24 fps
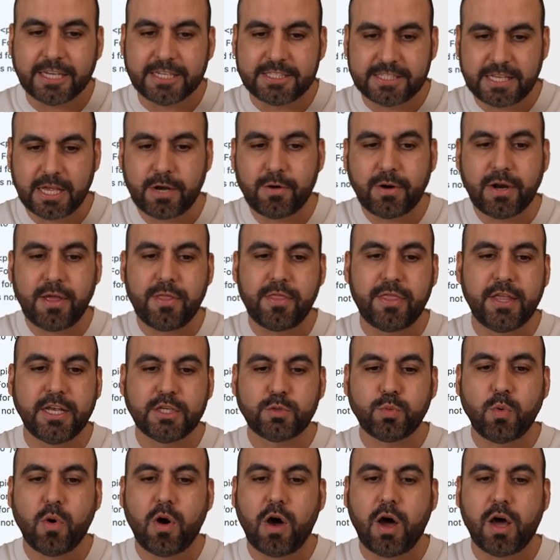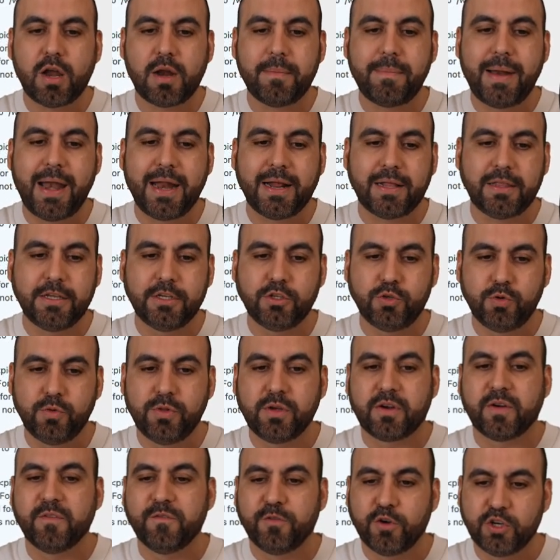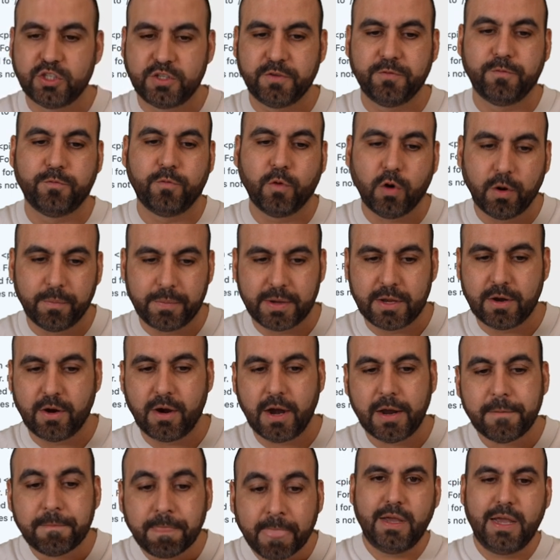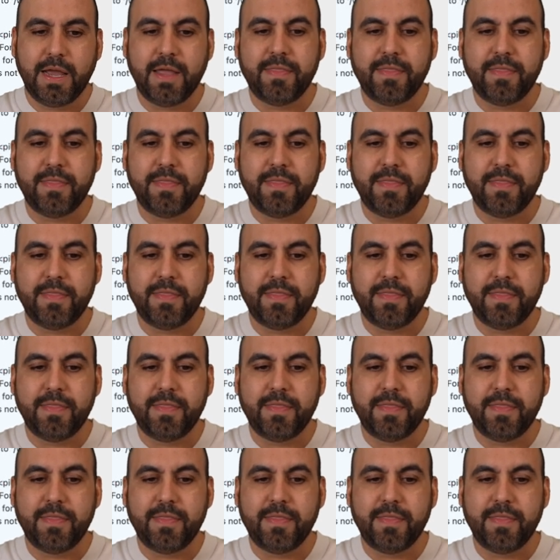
etc., this will automatically do the conversion for me, all right?